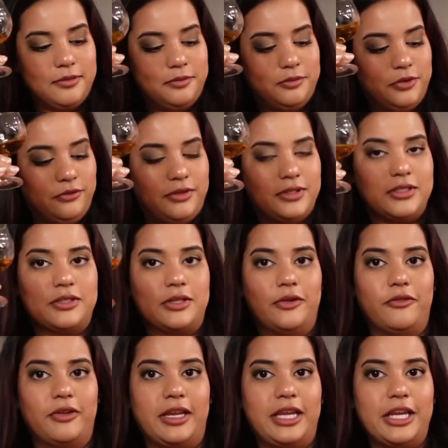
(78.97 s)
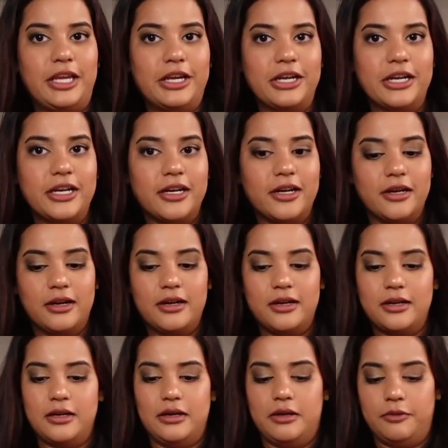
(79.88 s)
move this over here.
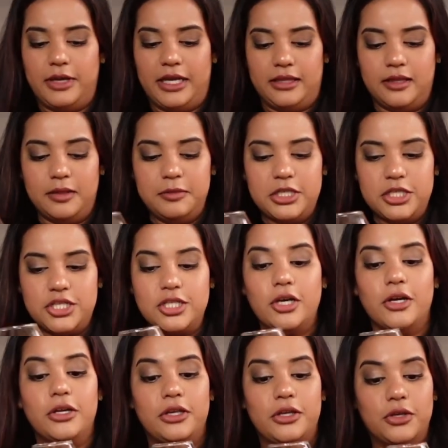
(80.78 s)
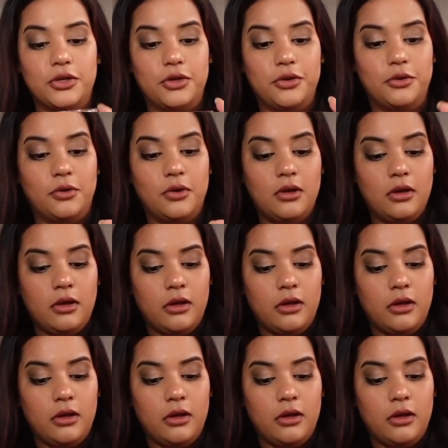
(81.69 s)
Wait, let me show you